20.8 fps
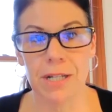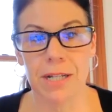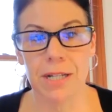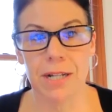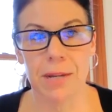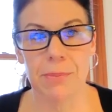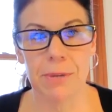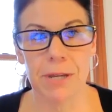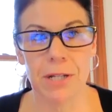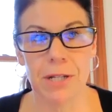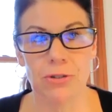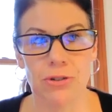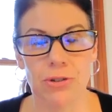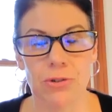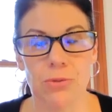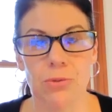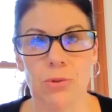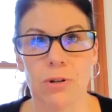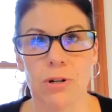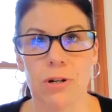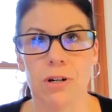And I made
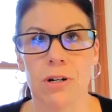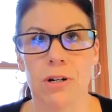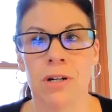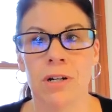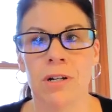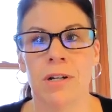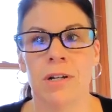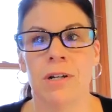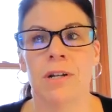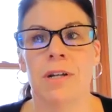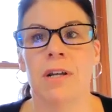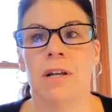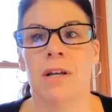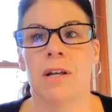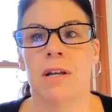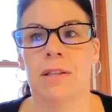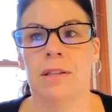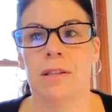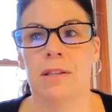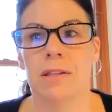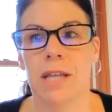sure
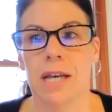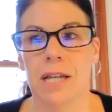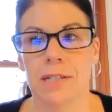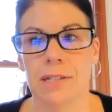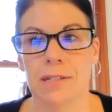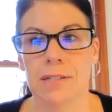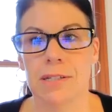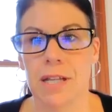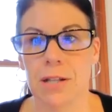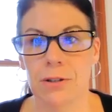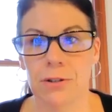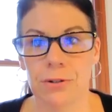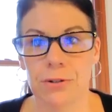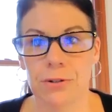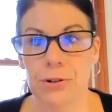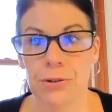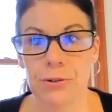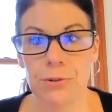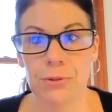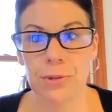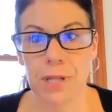that the seller
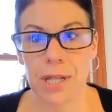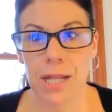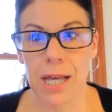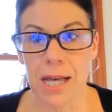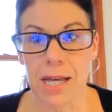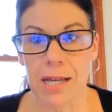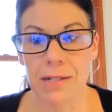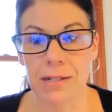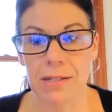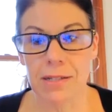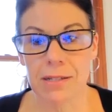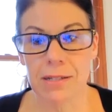knew that,